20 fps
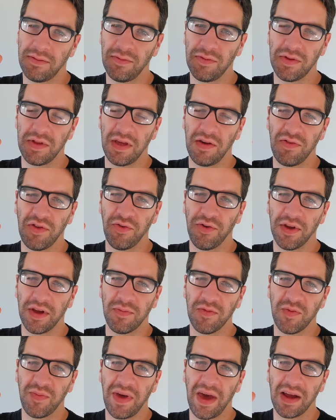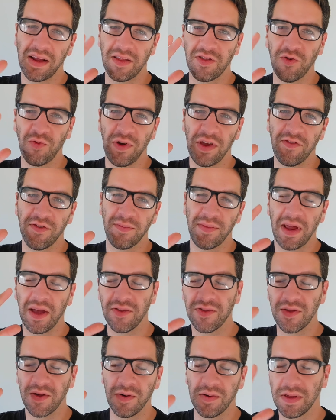We'll see if she really comes back. It's a week from
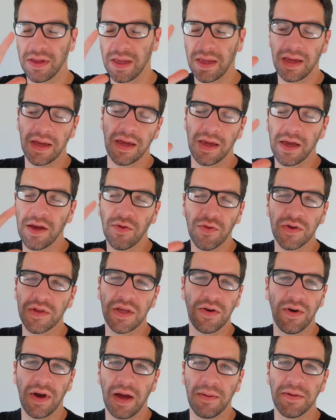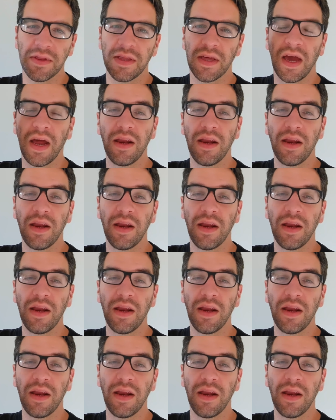now, so we'll see what happens.